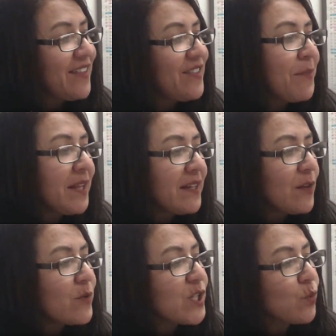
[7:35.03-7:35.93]
The
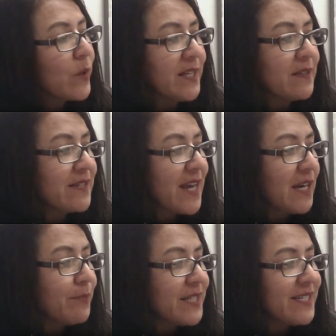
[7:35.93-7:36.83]
melody was sweet and
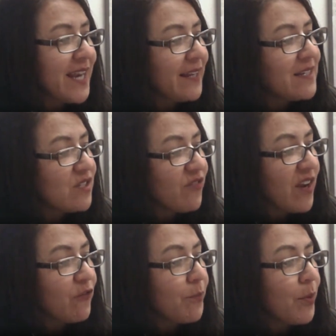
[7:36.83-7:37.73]
sad, but Stanley's
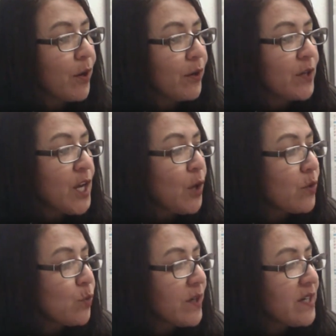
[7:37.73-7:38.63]
favorite part
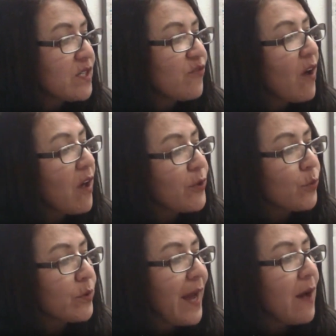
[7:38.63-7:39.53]
was when his father
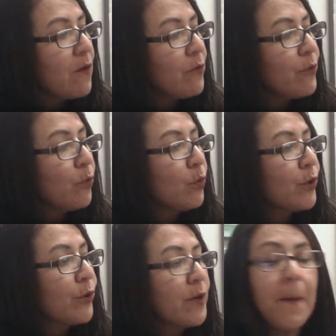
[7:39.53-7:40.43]
would howl the
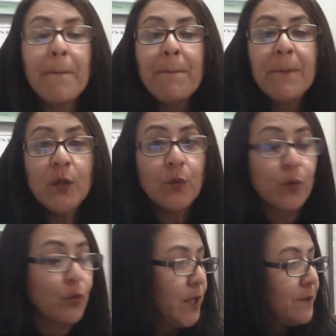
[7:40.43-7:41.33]
word
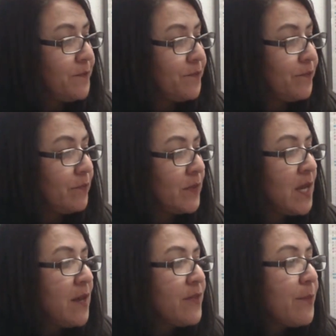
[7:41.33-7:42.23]
moon.
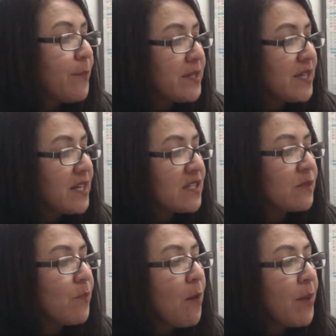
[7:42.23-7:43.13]
The bus hit a
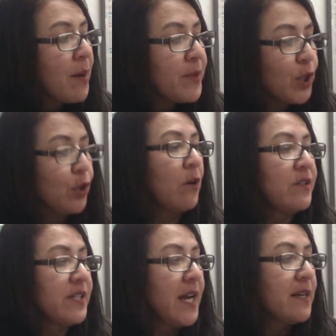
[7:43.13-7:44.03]
small bump and the
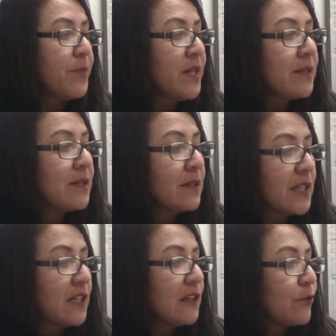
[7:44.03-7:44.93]
guard sat up,
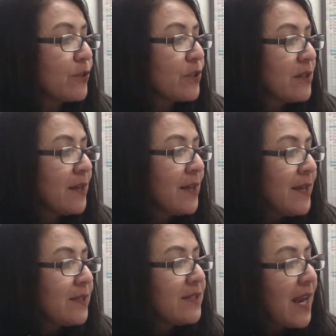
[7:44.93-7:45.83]
instantly alert.
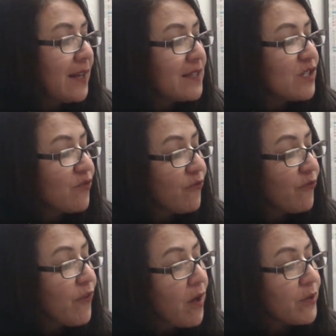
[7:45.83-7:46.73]
Stanley's
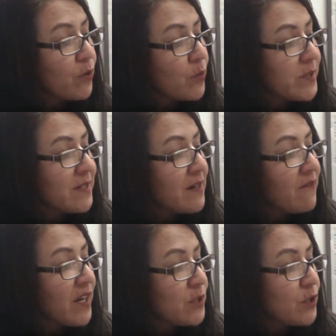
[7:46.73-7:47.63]
father was an
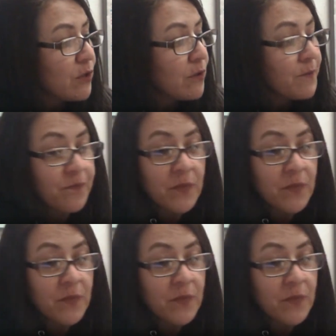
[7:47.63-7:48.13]
inventor.